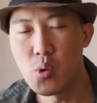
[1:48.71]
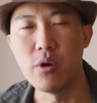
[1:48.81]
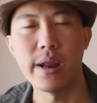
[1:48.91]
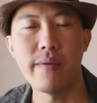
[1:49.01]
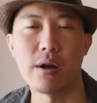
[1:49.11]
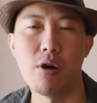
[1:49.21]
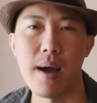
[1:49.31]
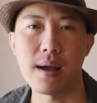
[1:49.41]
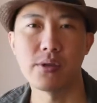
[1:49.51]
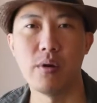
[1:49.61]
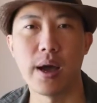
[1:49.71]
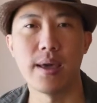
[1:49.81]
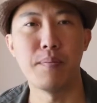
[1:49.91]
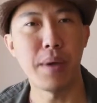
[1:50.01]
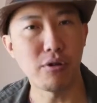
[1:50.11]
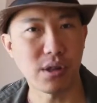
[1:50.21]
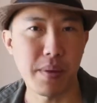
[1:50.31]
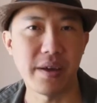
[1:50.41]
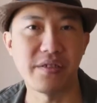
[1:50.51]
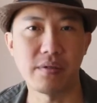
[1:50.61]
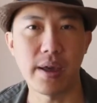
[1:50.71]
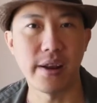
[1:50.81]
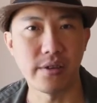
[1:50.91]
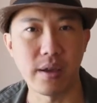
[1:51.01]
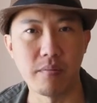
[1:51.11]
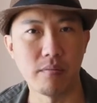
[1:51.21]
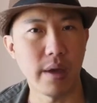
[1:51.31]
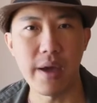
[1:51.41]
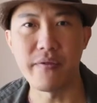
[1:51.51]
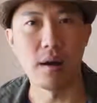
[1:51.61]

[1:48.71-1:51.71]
will never go back to a mouse-based editing ever.